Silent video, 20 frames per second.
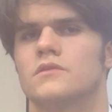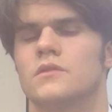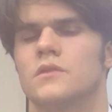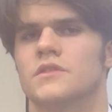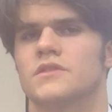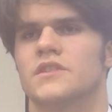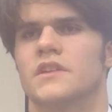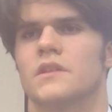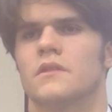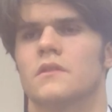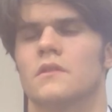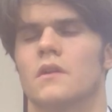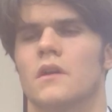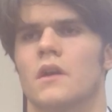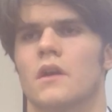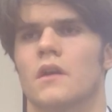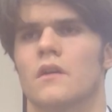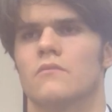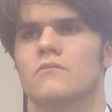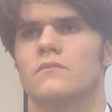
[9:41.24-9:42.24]
So as in
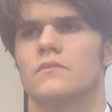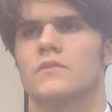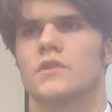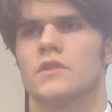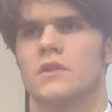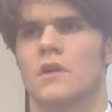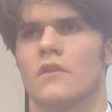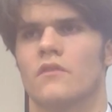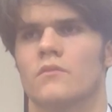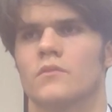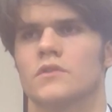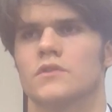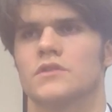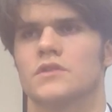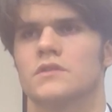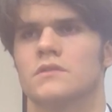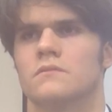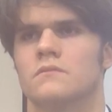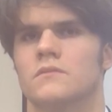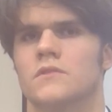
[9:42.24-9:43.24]
the government
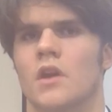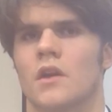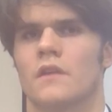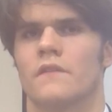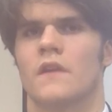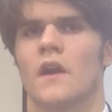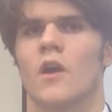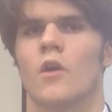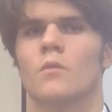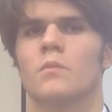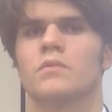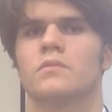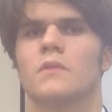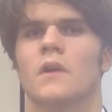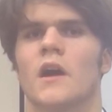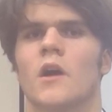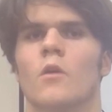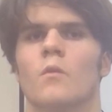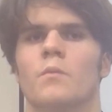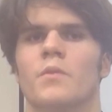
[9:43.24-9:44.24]
kind of
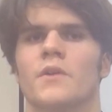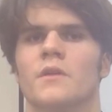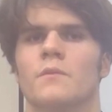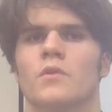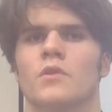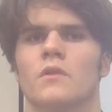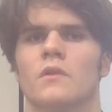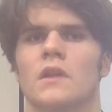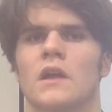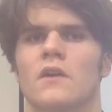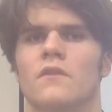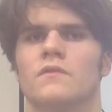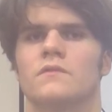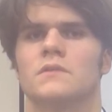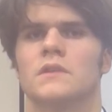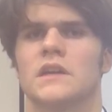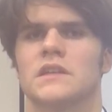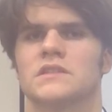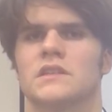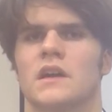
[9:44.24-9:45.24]
help people who are
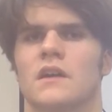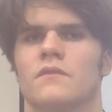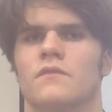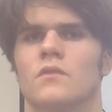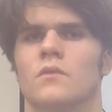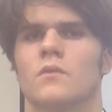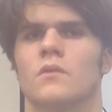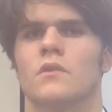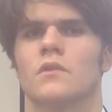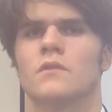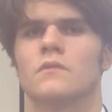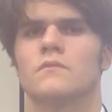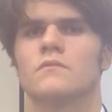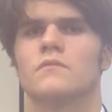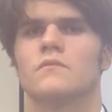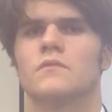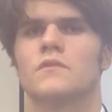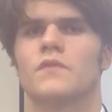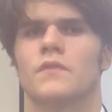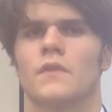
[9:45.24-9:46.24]
less
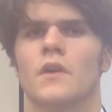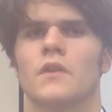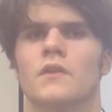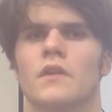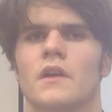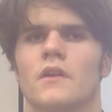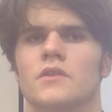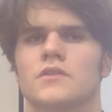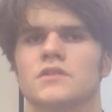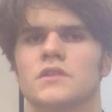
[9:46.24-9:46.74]
affluent?